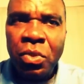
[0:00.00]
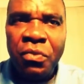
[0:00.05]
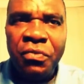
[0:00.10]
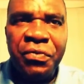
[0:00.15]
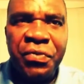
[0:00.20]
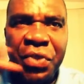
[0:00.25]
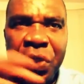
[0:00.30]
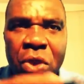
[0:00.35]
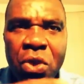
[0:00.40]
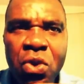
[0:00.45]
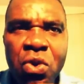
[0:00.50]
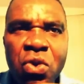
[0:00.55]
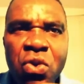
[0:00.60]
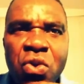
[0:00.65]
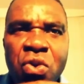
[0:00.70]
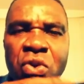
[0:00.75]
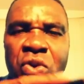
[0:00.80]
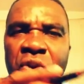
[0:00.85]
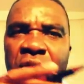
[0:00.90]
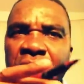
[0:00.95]

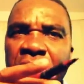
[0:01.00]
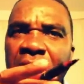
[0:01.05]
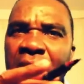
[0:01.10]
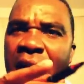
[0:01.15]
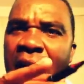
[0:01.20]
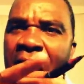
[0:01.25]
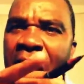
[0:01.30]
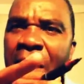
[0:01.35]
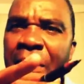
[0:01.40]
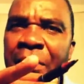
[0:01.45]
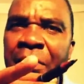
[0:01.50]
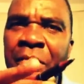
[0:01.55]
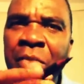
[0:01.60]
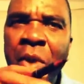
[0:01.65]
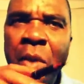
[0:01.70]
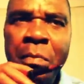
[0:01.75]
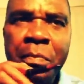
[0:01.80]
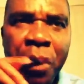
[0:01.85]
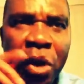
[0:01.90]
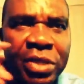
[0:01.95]
Few
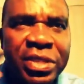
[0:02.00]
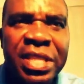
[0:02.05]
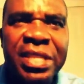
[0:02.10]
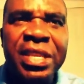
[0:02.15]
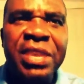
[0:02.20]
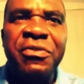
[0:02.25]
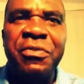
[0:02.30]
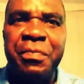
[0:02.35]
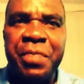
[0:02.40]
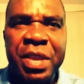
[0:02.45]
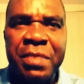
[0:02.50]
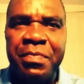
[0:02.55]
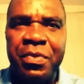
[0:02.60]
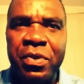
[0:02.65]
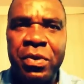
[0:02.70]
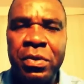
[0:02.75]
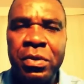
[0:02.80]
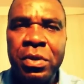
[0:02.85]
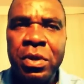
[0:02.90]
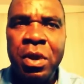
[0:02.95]
um, positive
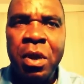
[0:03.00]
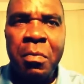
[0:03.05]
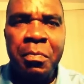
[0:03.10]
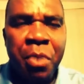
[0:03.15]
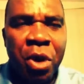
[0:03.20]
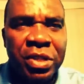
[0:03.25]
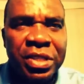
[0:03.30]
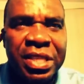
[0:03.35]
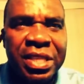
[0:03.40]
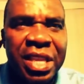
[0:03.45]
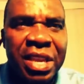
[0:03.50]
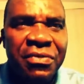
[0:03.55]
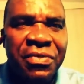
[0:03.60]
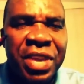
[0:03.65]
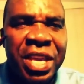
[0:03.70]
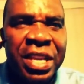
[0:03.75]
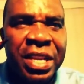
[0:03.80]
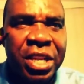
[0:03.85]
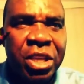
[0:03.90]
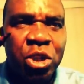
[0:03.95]
people. Positive
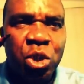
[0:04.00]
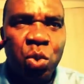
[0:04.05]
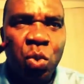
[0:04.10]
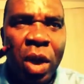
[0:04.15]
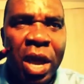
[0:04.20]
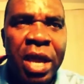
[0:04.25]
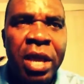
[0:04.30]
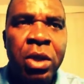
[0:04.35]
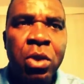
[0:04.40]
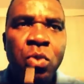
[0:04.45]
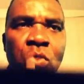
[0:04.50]
in this way